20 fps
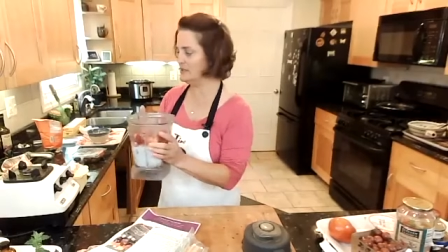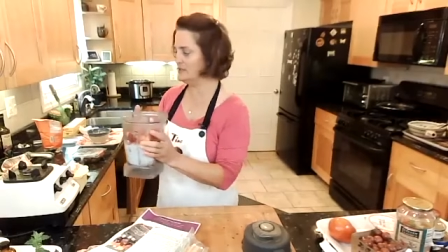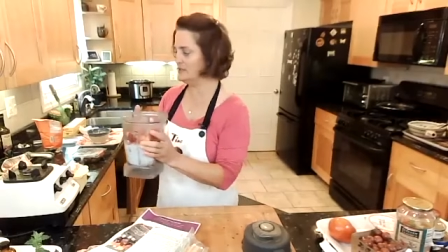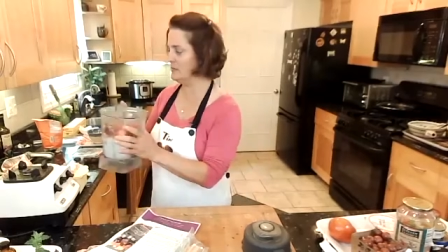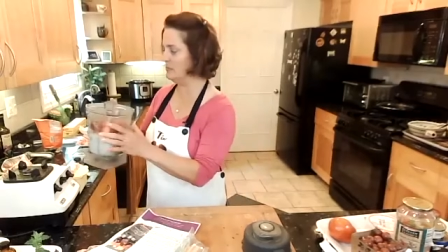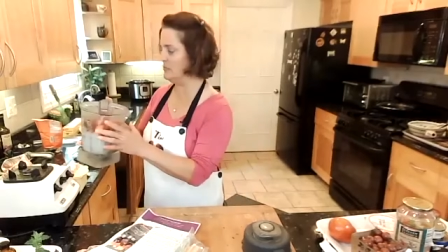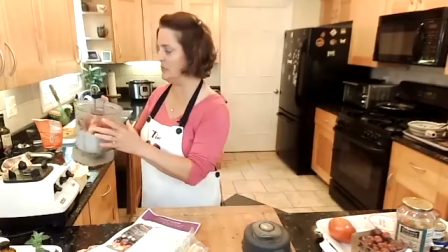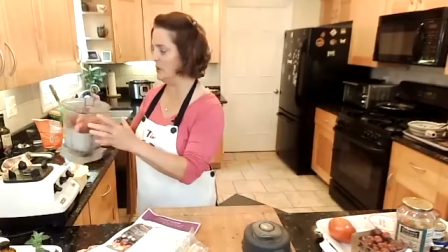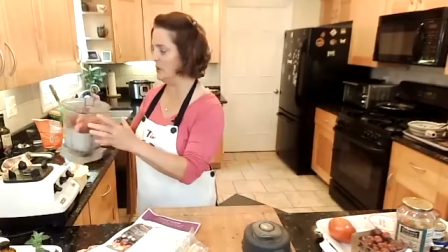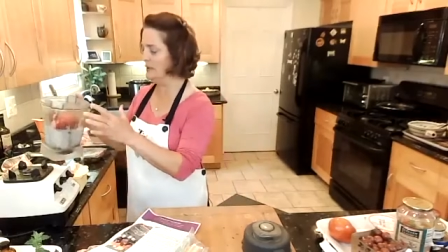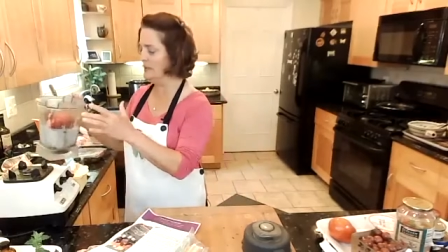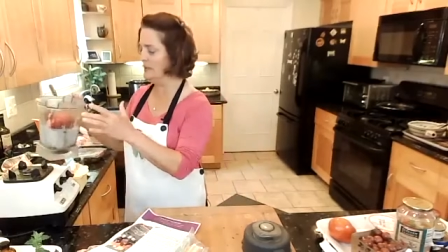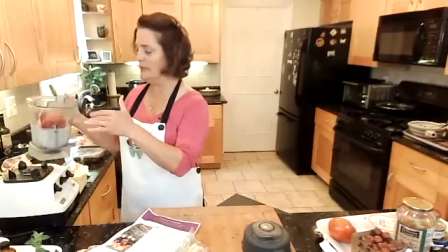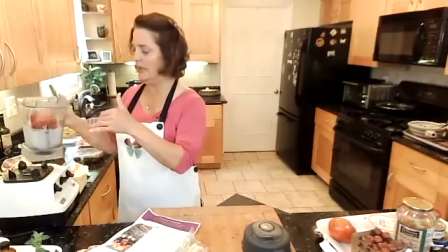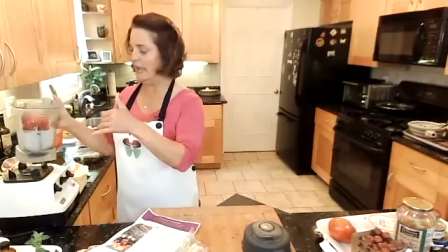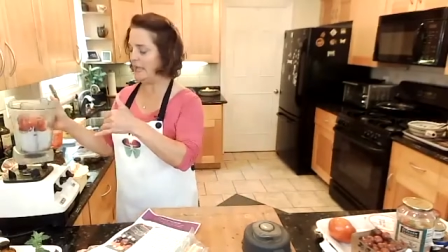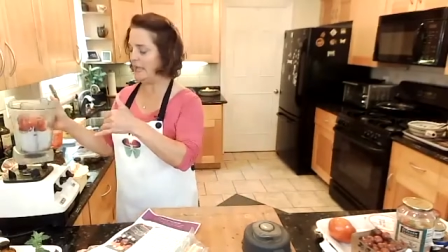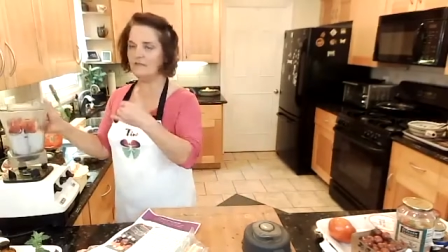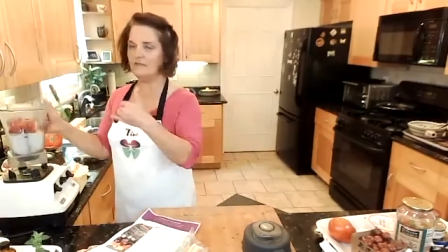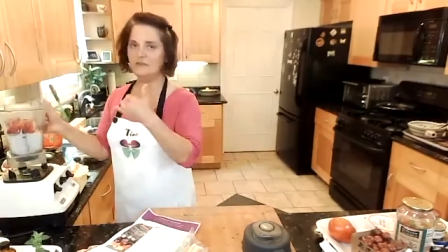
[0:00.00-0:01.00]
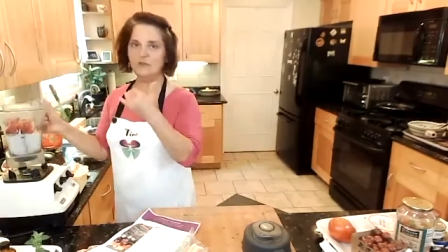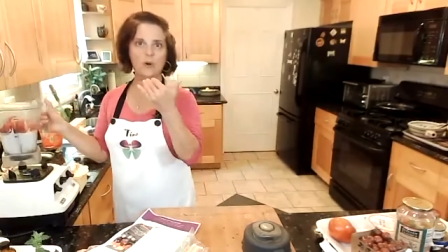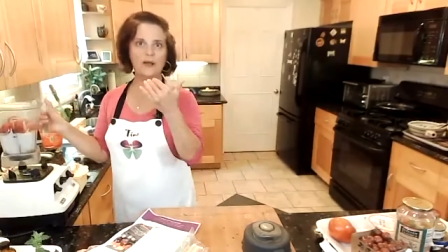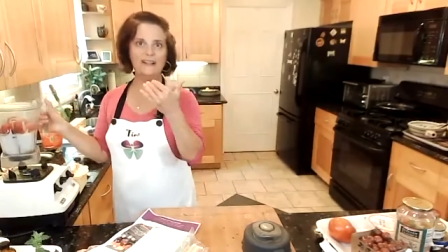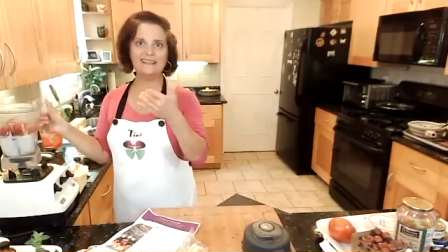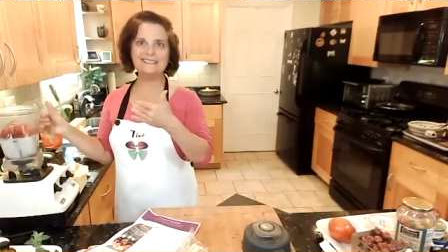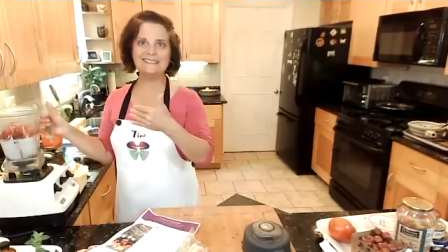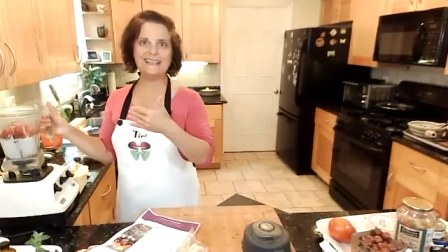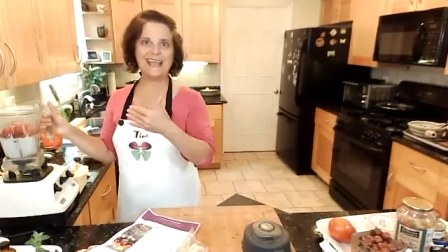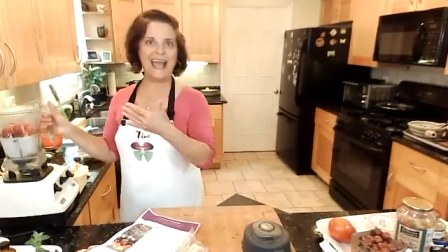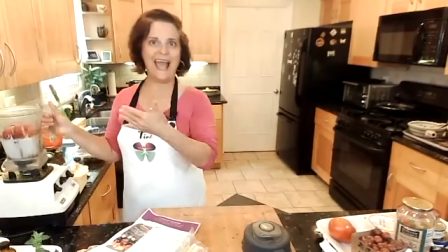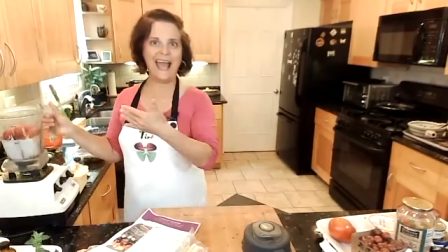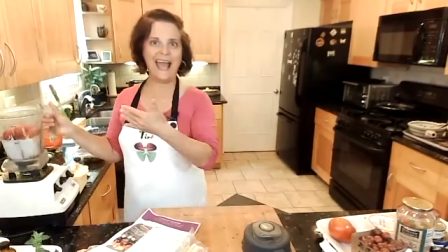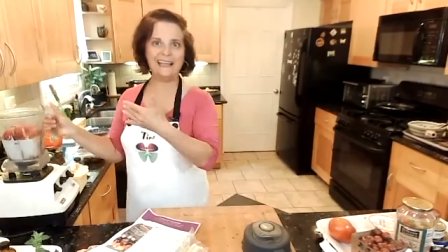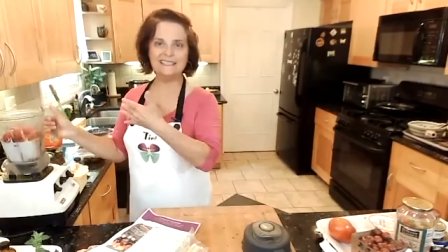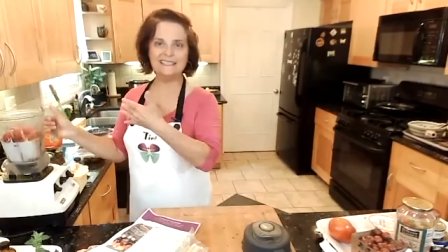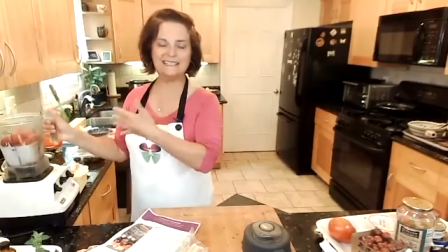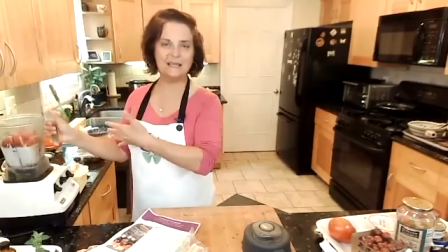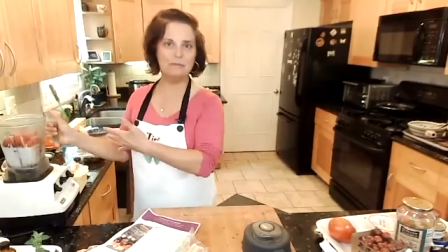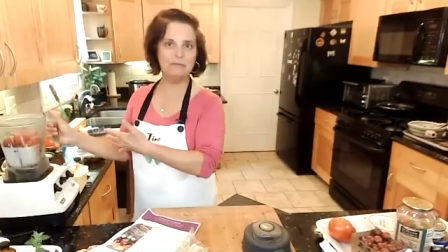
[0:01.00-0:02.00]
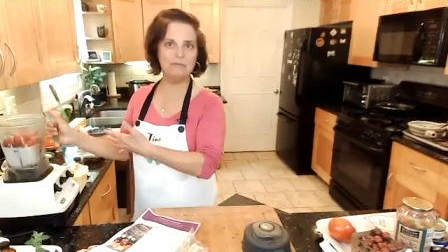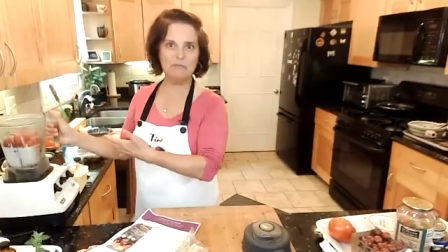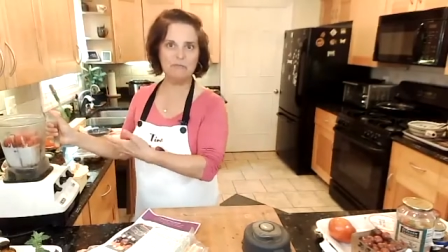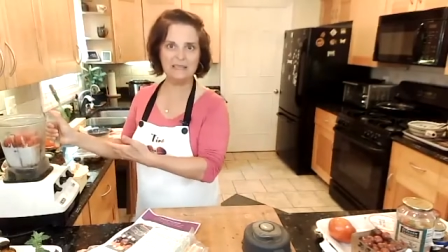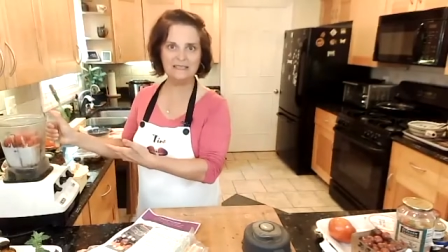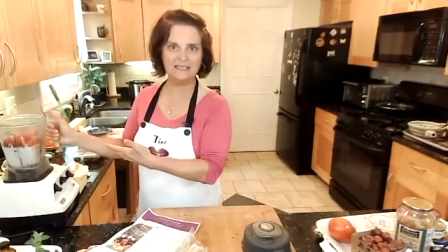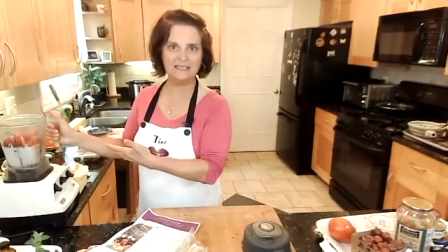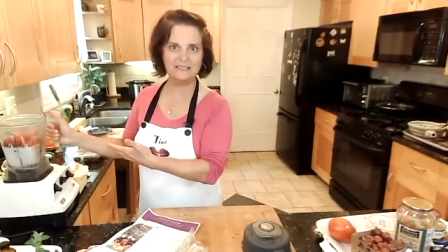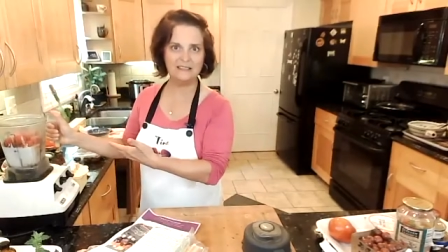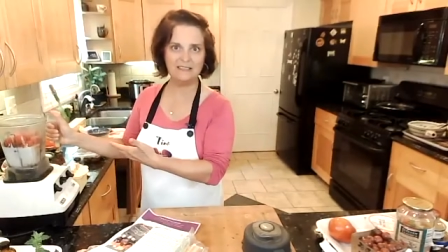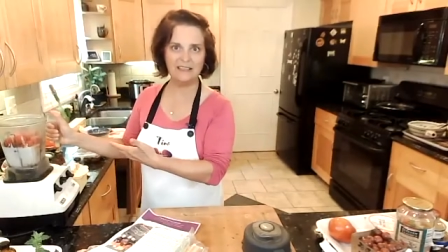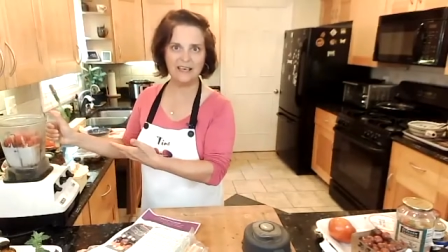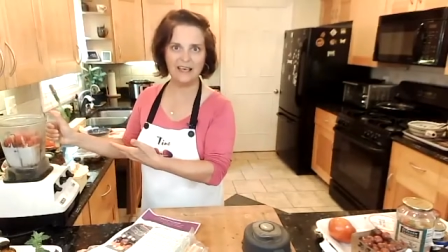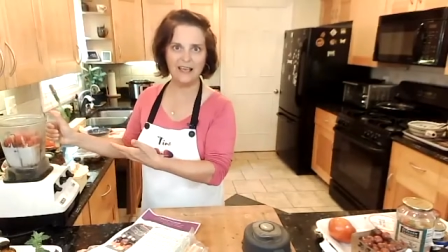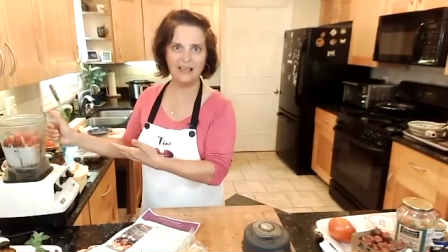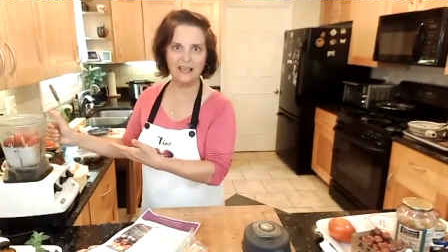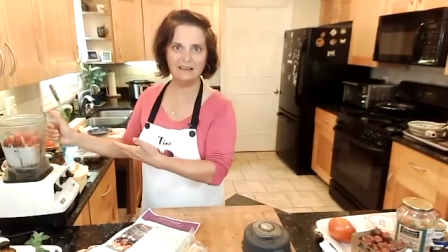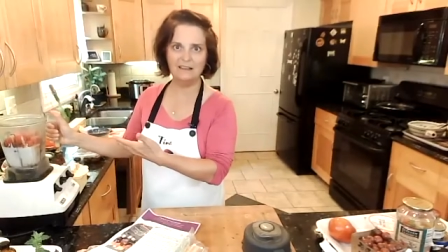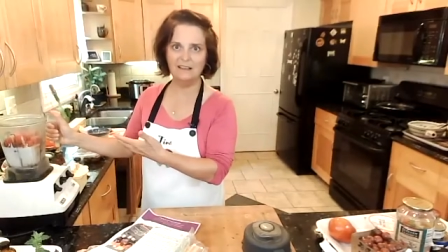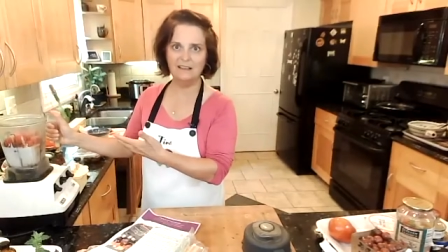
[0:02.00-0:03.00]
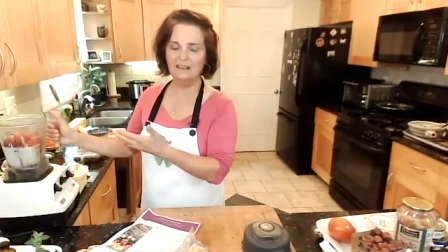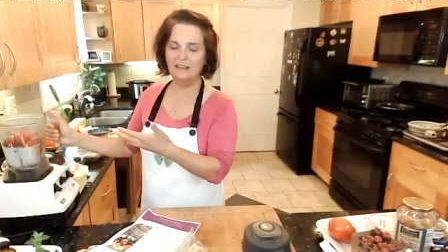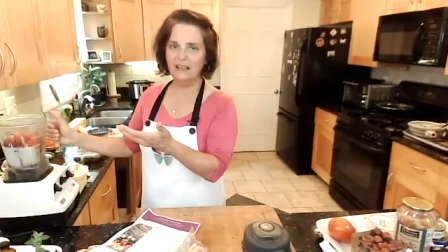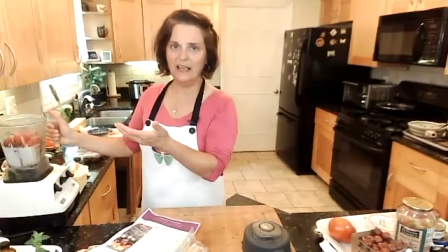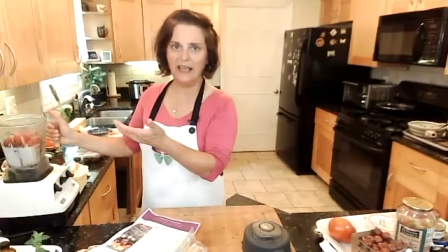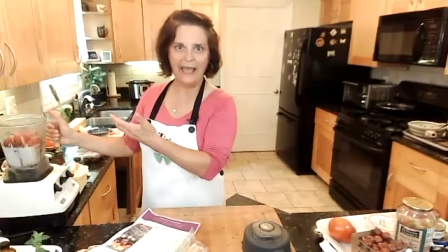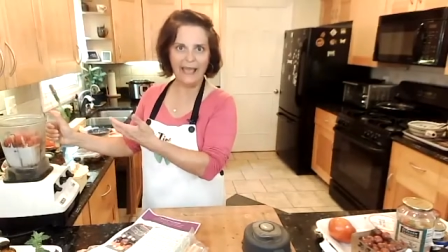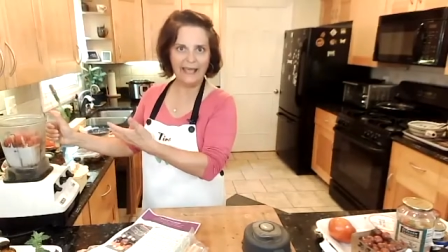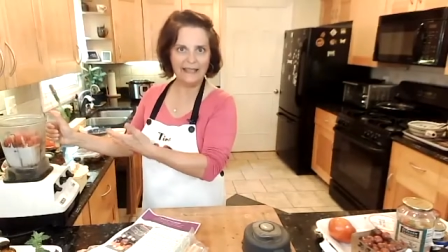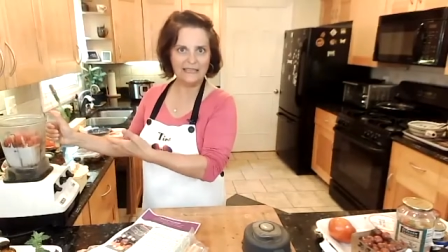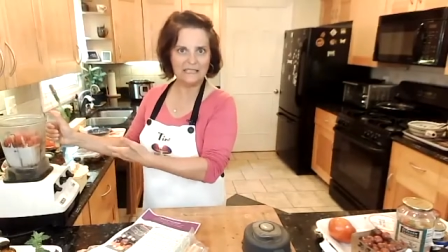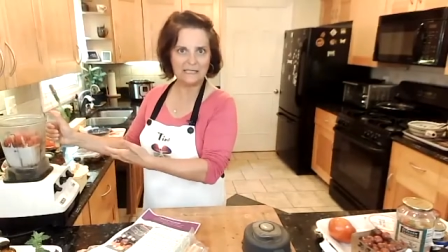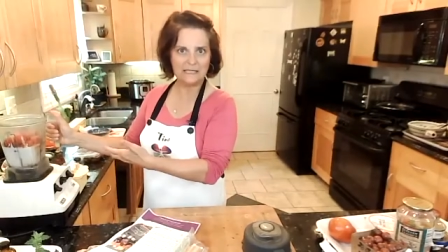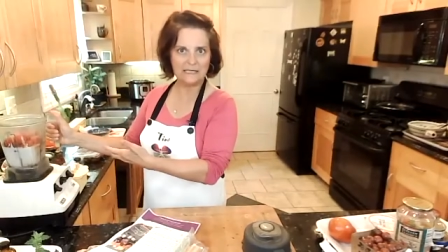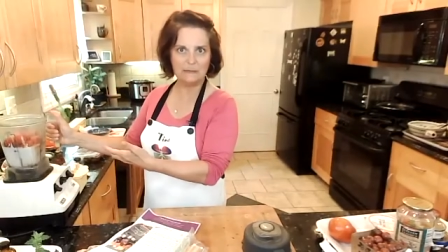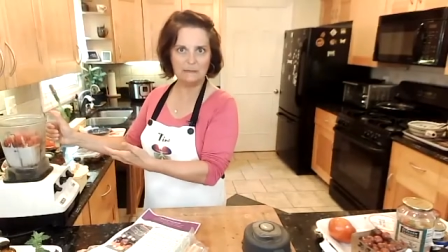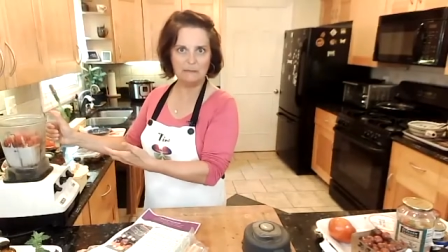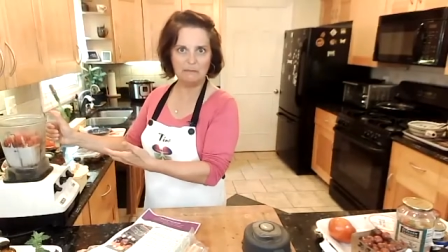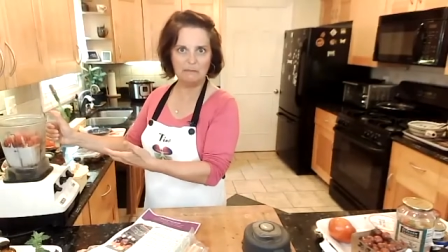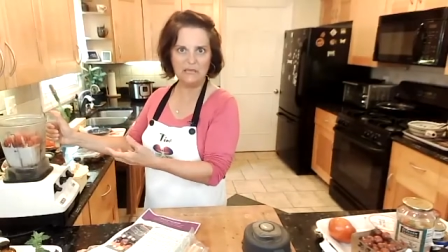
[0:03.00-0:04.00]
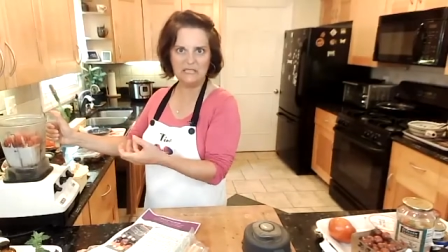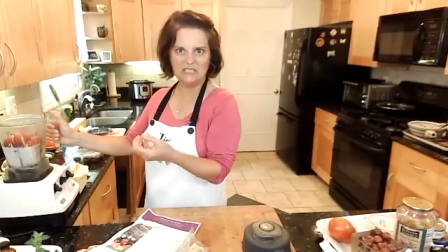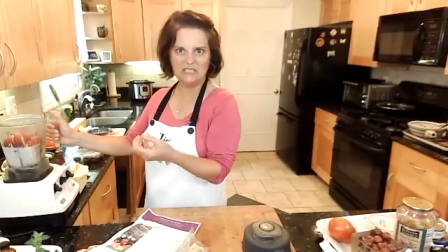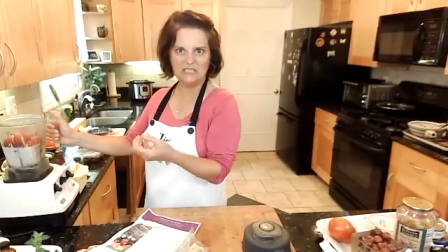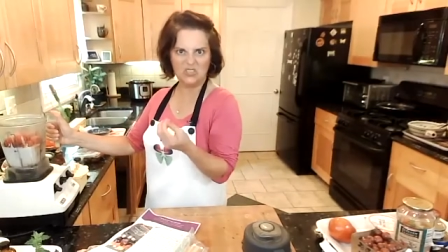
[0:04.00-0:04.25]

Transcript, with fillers: simple. And if you wanted to add some mint to that, add some mint.